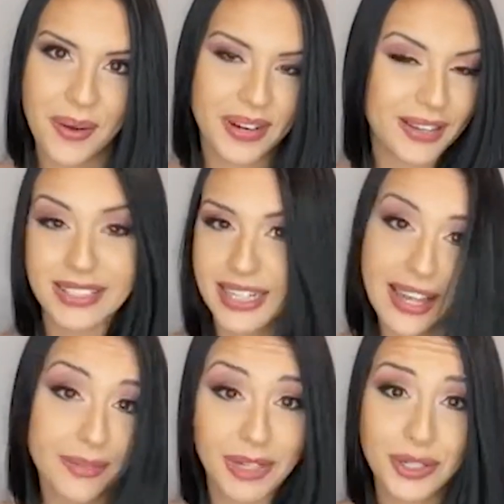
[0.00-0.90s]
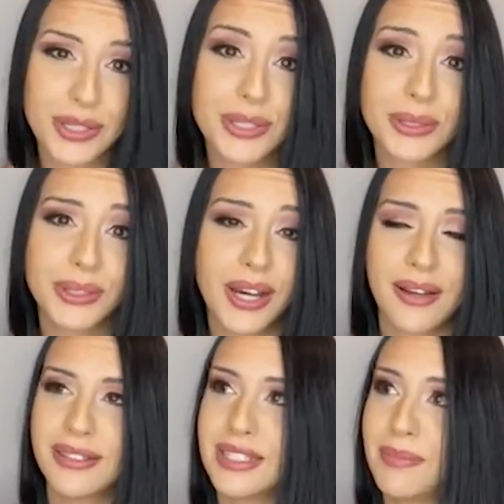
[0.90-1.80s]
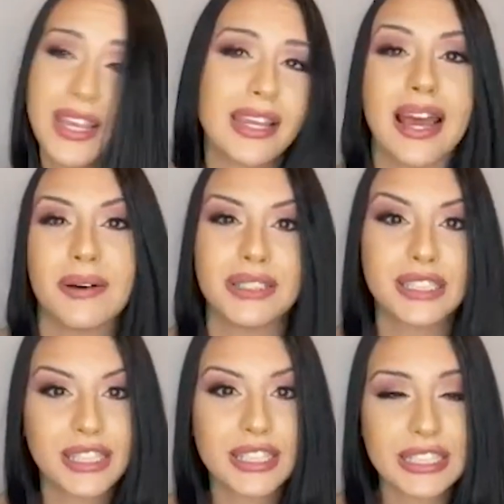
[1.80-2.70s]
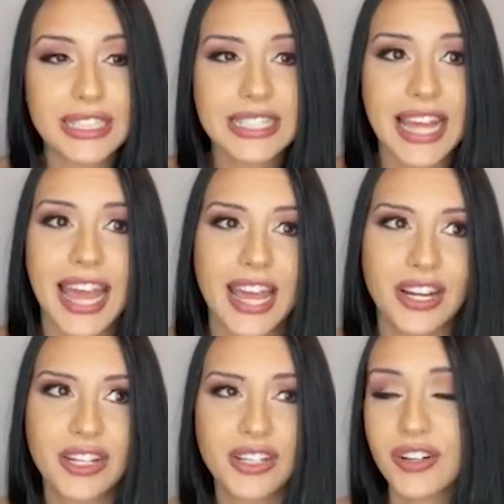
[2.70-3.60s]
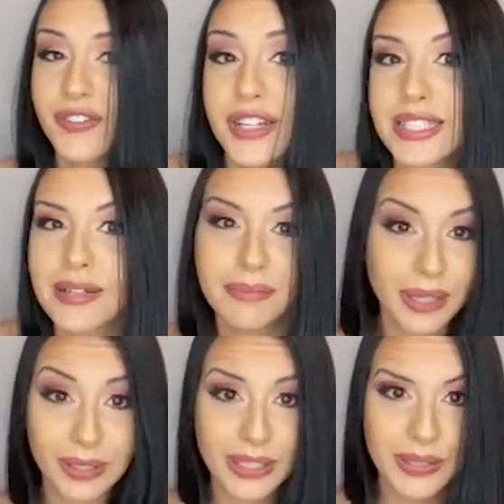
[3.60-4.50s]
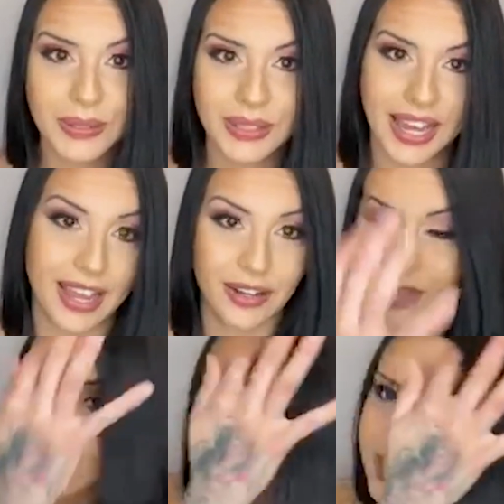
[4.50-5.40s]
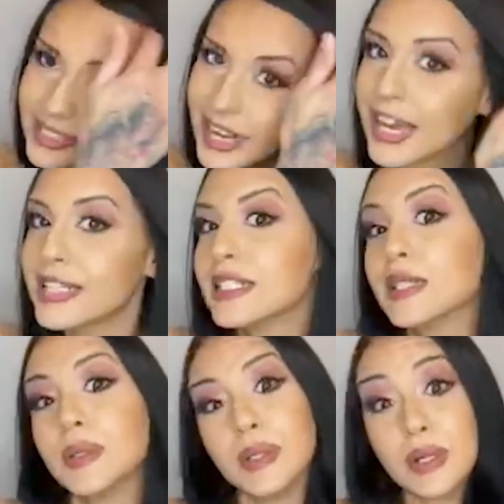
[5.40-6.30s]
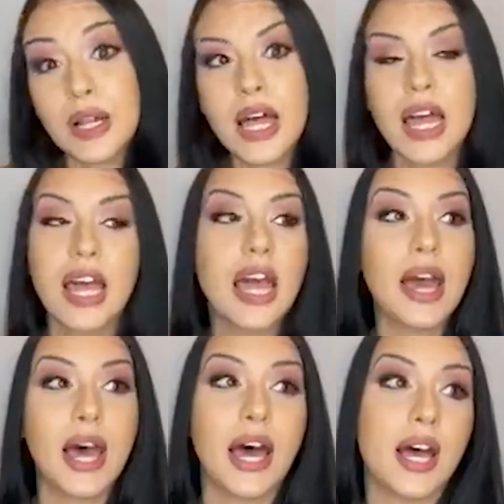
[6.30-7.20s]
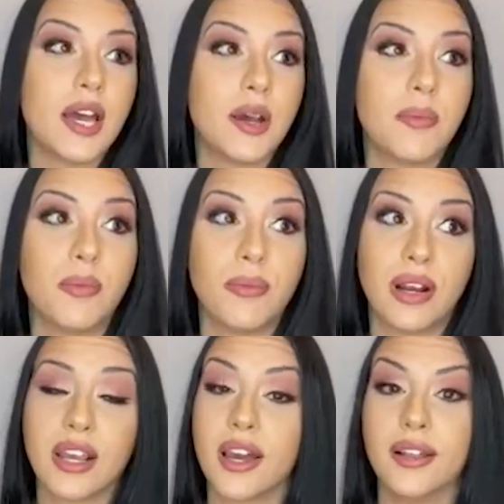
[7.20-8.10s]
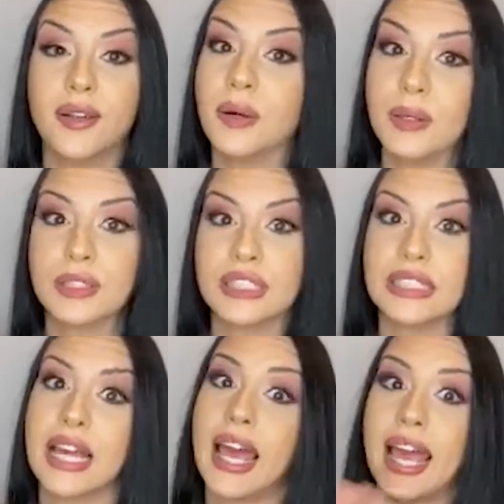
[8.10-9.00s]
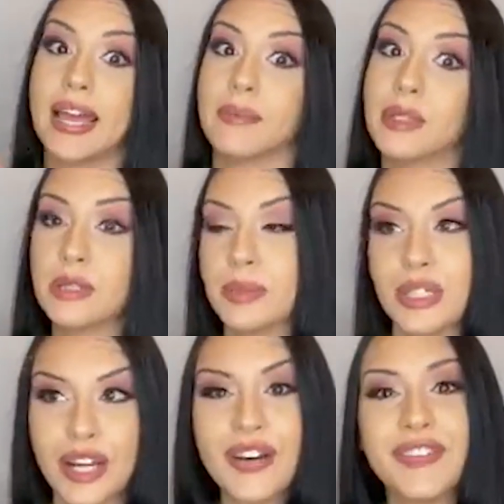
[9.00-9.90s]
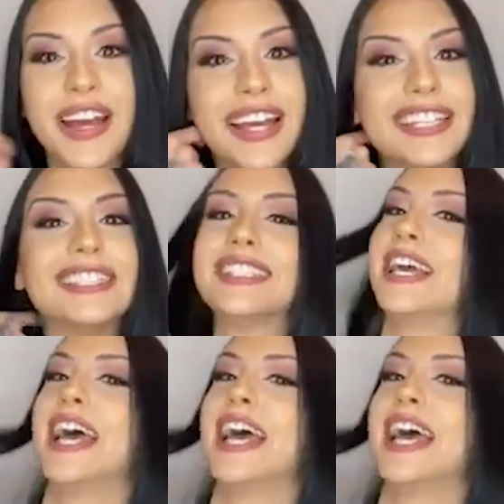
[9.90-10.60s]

When I was in elementary school, I was making out with girls. I had girlfriends in middle school. I had girlfriends in high school. When I got a little older than that, I had multiple girlfriends.